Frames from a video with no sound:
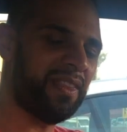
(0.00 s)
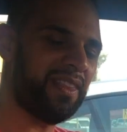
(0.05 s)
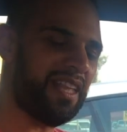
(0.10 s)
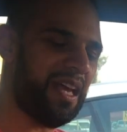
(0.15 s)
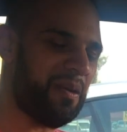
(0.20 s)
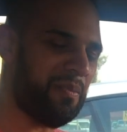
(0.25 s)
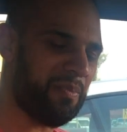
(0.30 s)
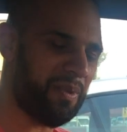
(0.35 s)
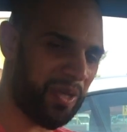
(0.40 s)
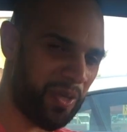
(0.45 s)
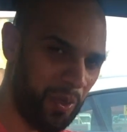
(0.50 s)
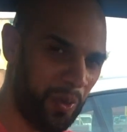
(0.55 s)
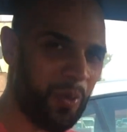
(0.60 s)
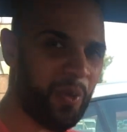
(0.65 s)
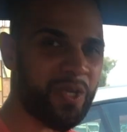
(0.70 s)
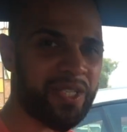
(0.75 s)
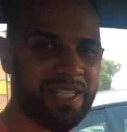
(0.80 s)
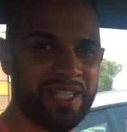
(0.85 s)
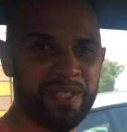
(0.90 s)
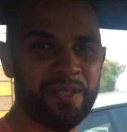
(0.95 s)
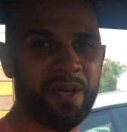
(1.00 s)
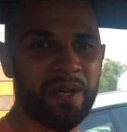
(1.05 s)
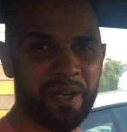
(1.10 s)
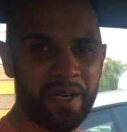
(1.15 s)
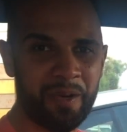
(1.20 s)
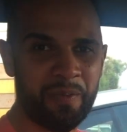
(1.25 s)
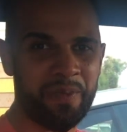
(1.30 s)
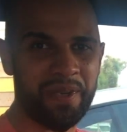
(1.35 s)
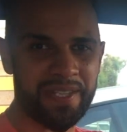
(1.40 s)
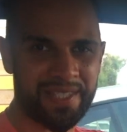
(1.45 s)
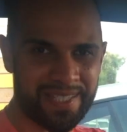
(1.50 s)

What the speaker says: that because there's not going to be a